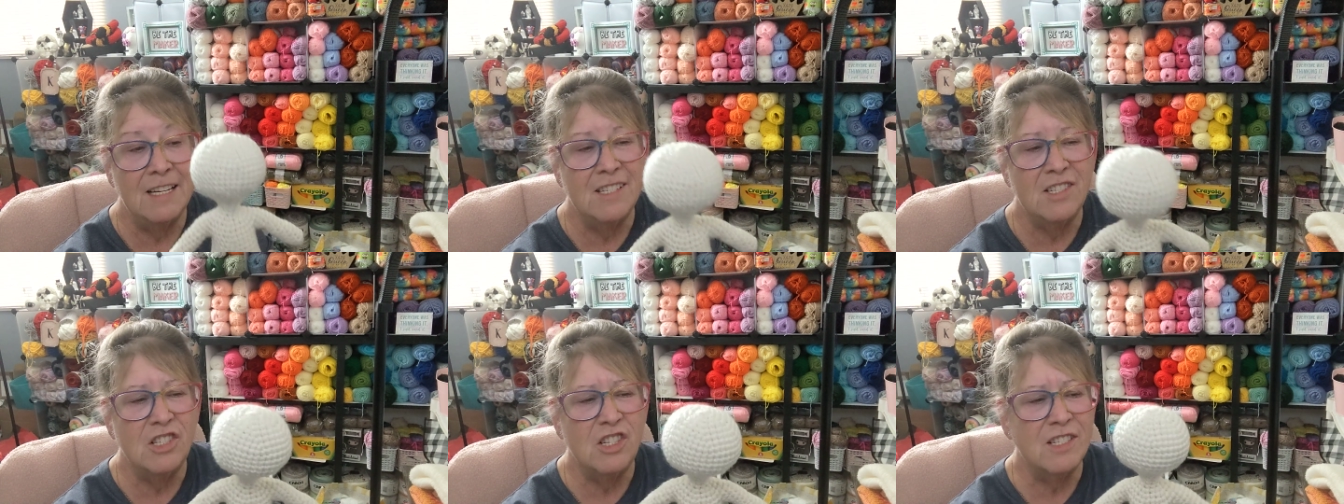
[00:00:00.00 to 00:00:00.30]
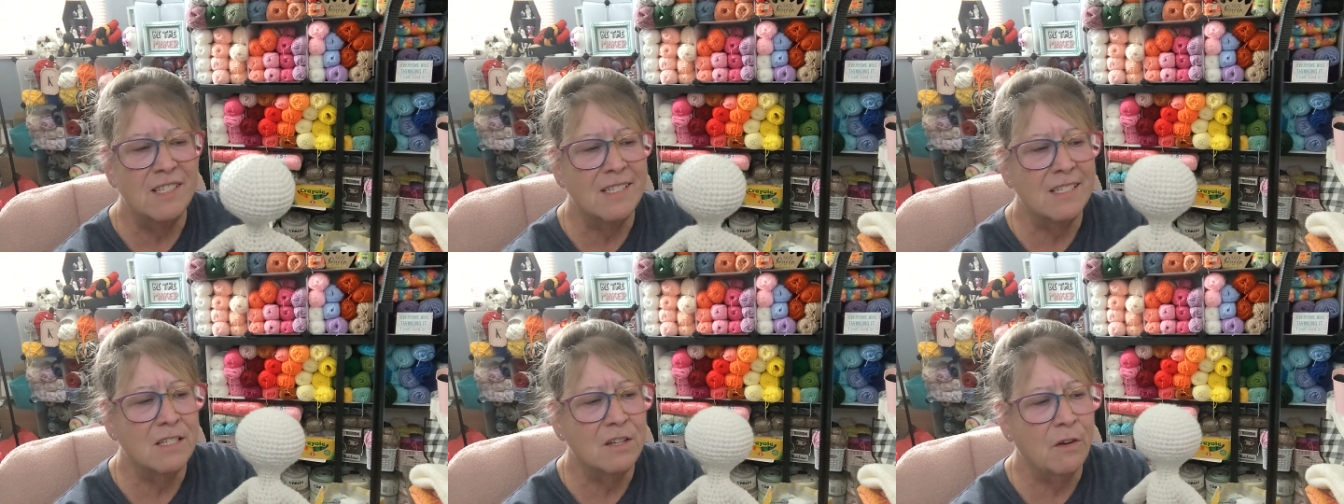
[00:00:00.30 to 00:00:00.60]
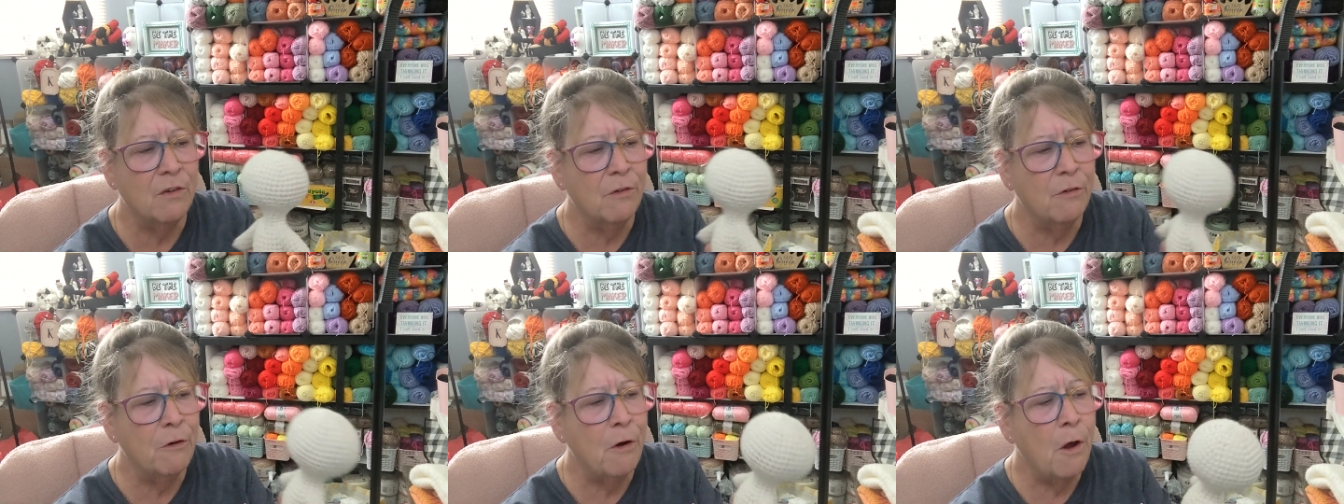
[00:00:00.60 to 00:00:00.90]
It's just,
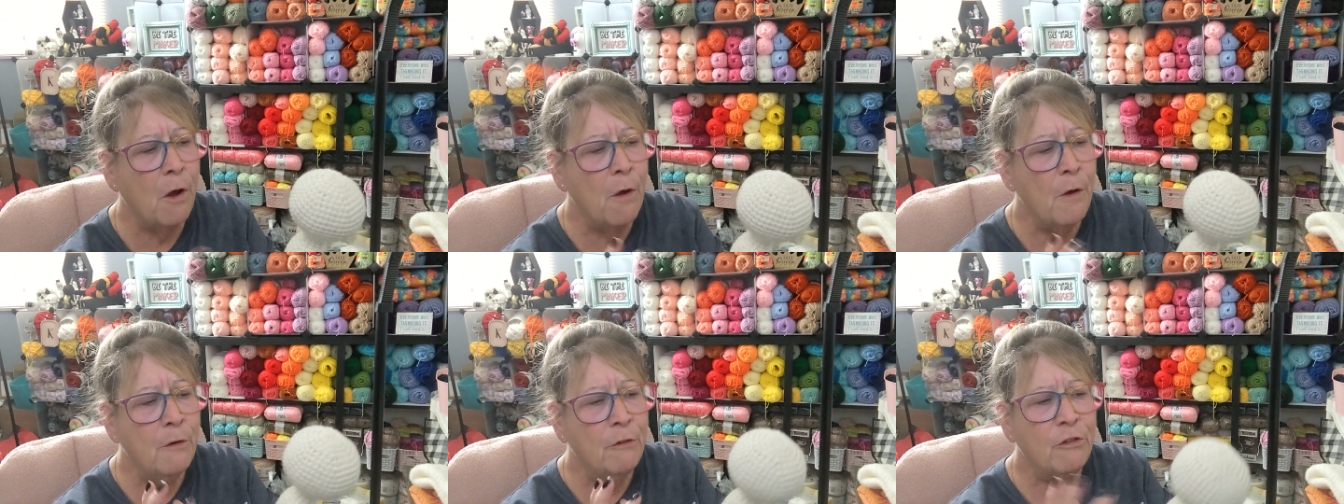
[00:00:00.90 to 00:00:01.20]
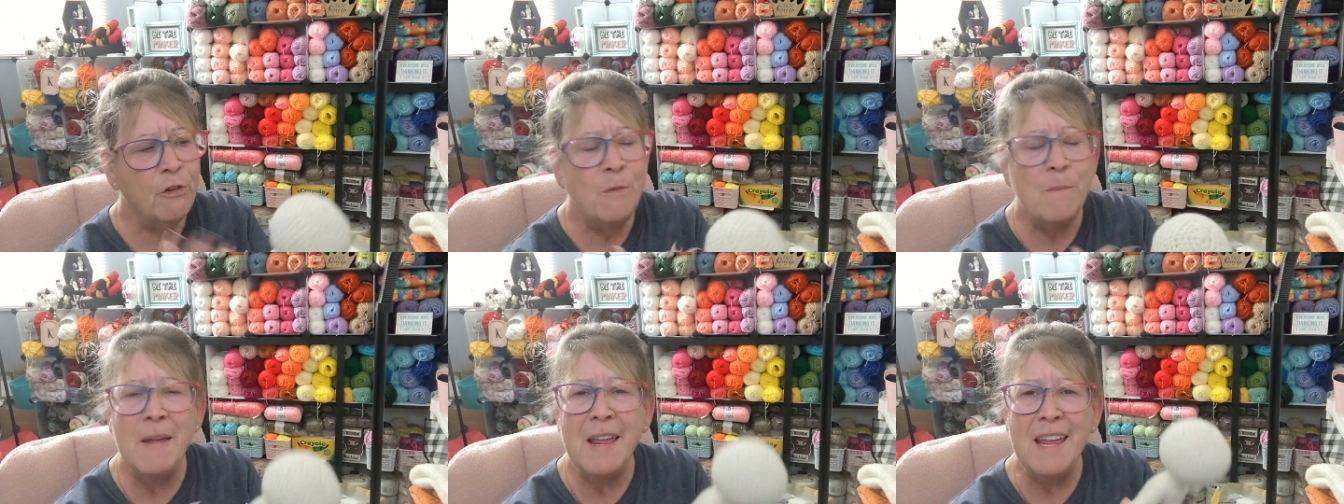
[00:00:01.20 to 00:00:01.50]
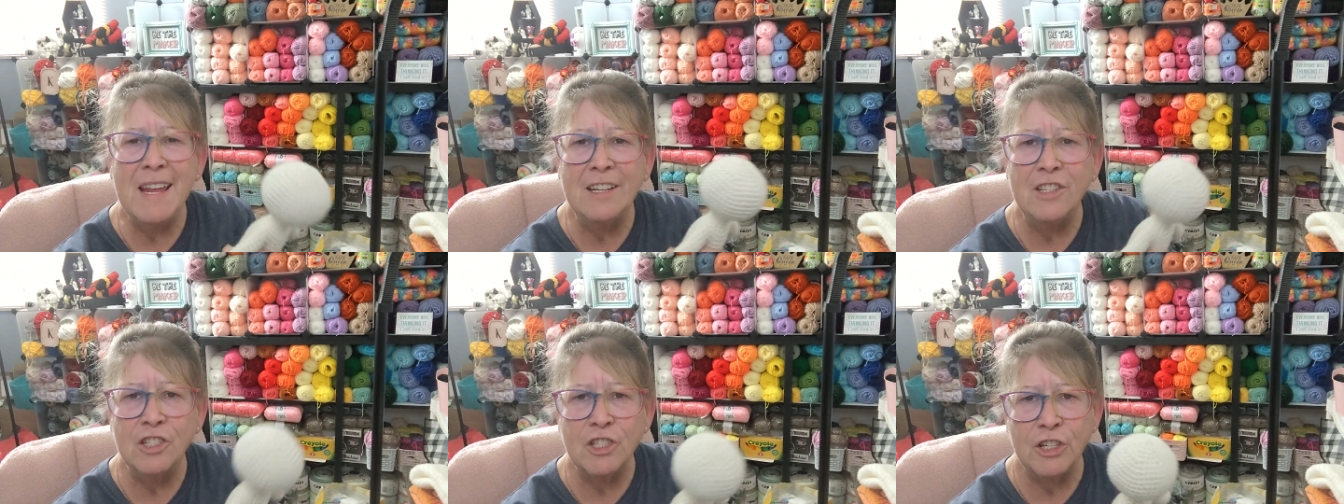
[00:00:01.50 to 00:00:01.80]
for me,
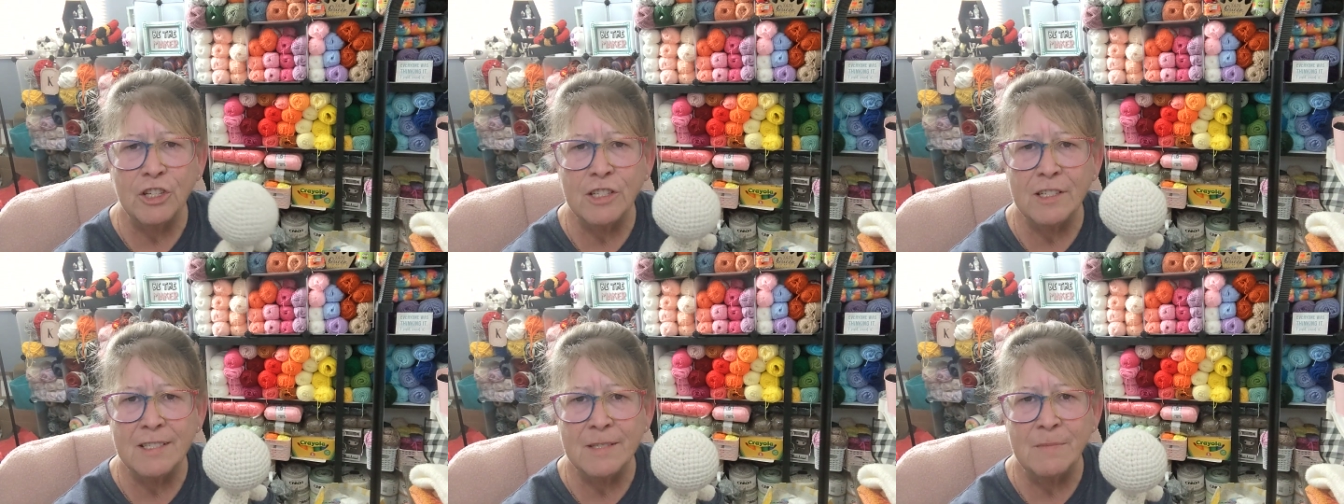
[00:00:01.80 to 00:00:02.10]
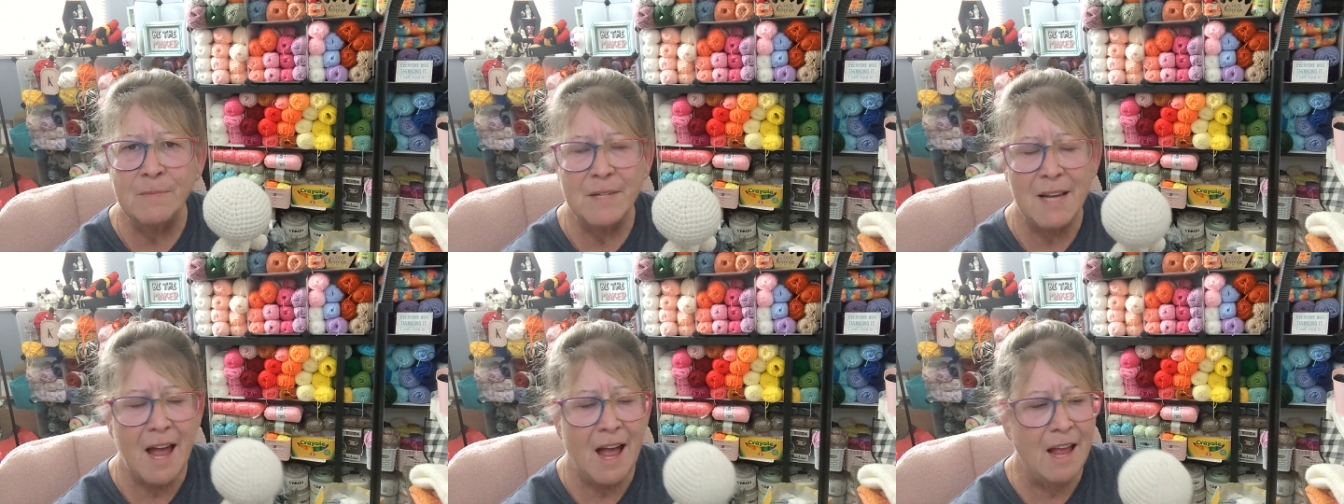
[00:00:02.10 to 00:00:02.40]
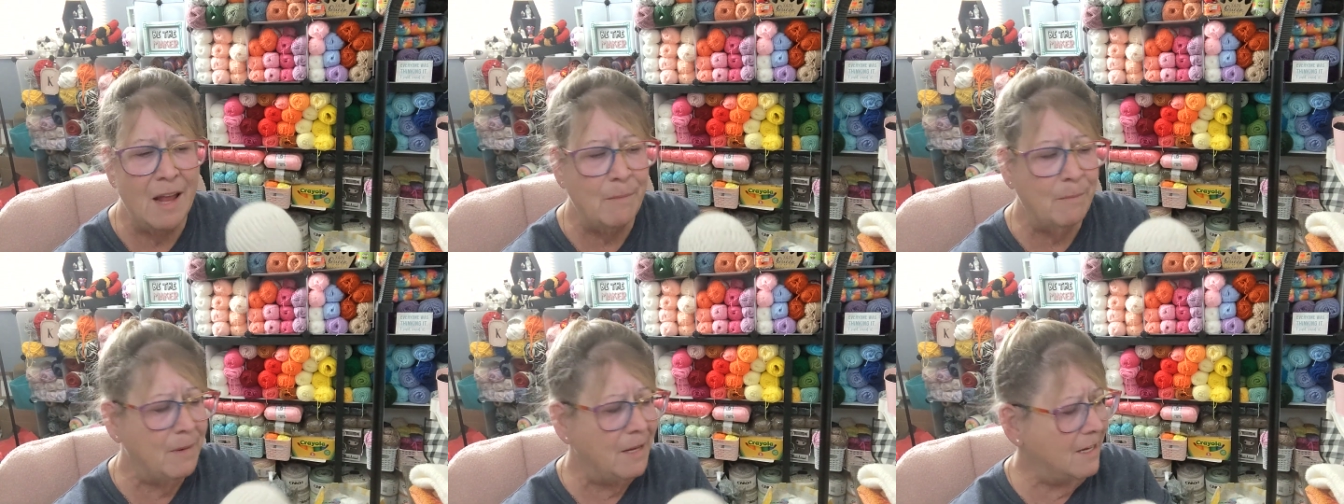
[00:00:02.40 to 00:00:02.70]
it took some
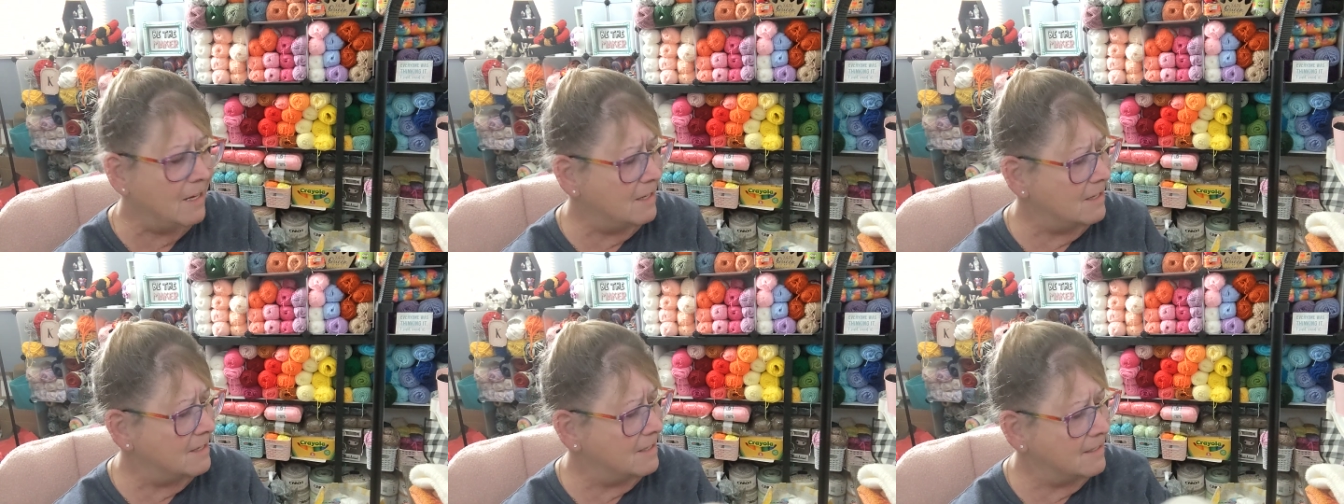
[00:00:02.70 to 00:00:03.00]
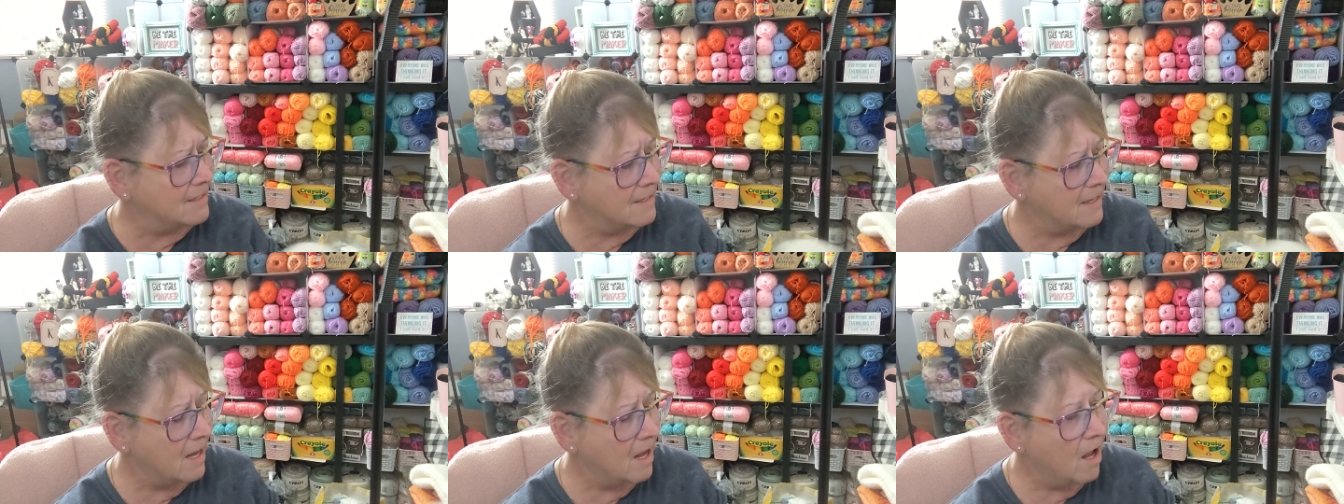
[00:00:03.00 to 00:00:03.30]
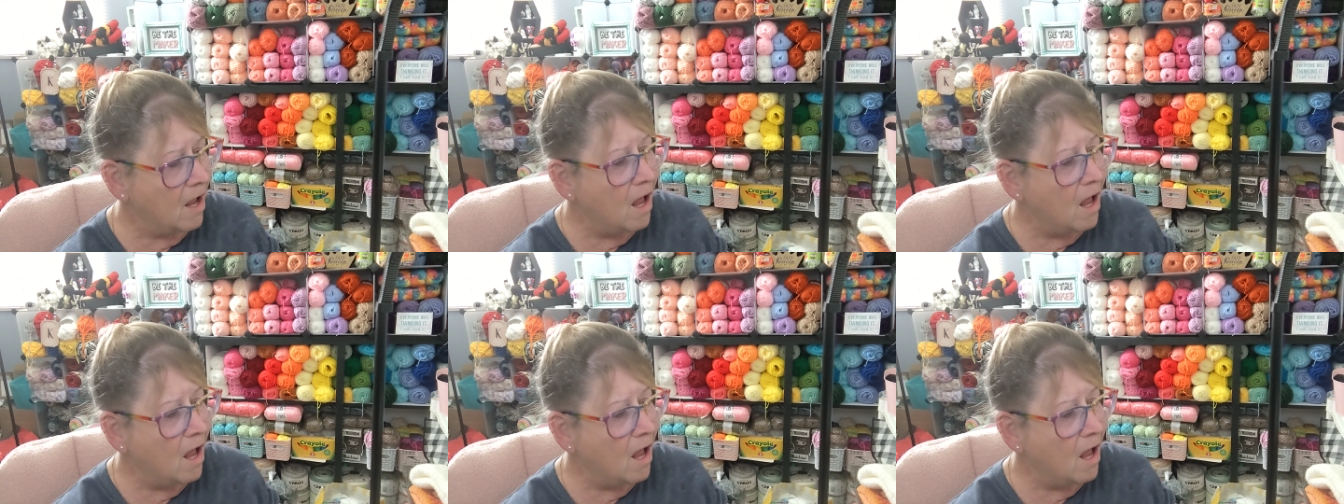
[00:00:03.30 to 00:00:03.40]
time because